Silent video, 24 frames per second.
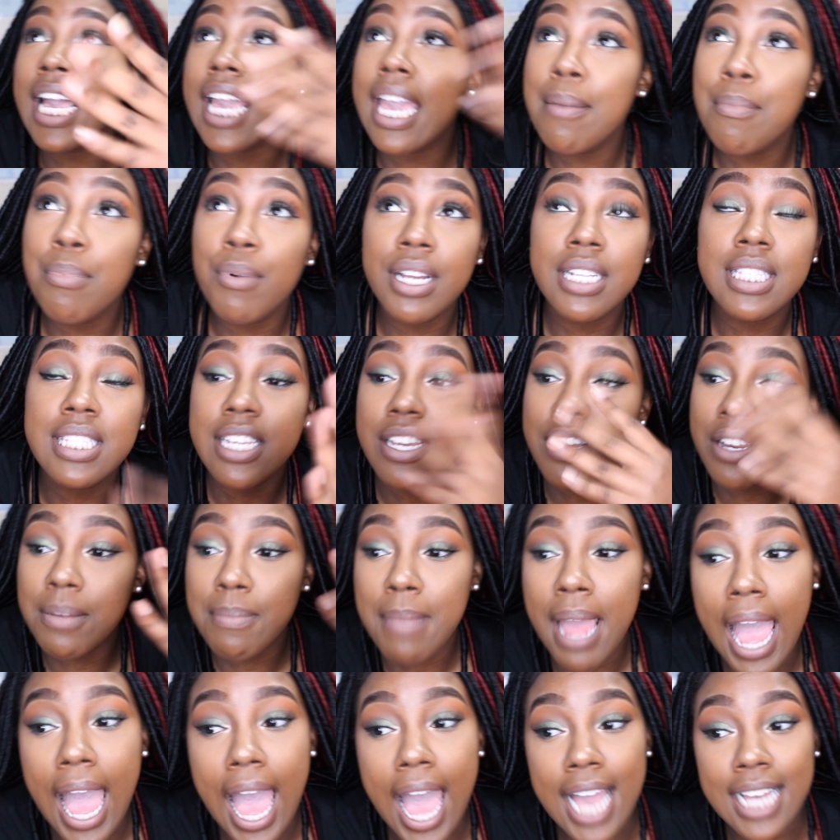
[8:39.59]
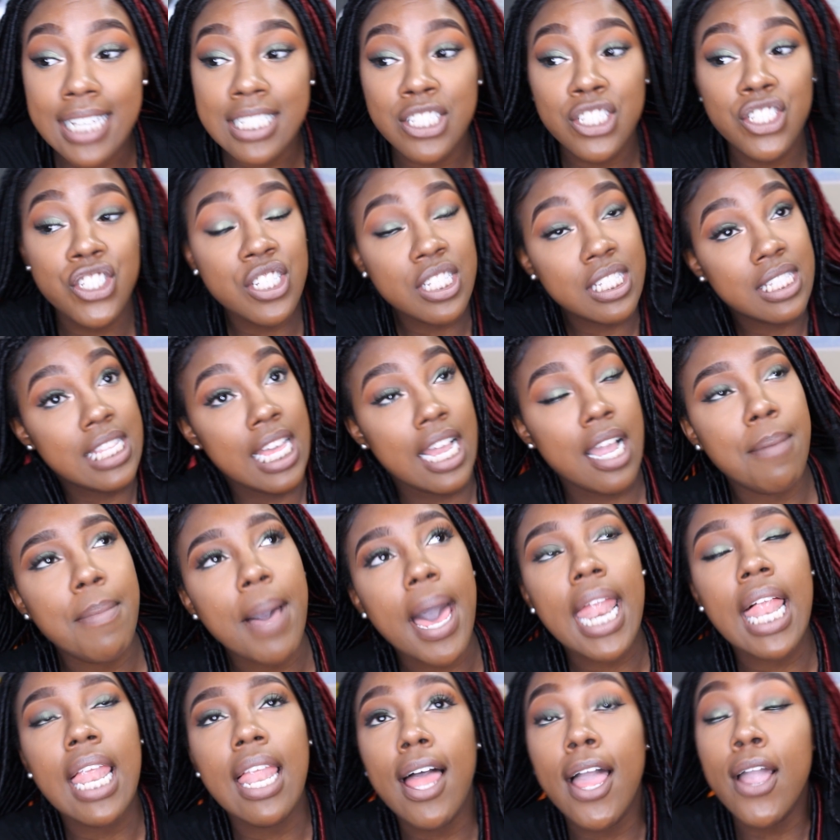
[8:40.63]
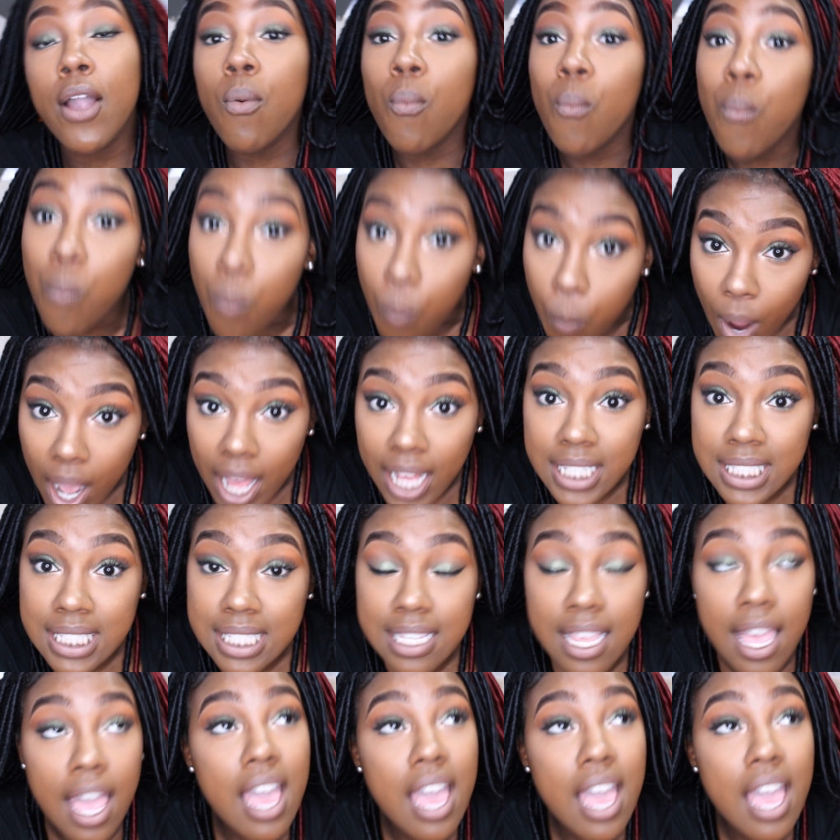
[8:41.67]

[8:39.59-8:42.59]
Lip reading: like, it bring tears to my eyes to just think about it, like, what?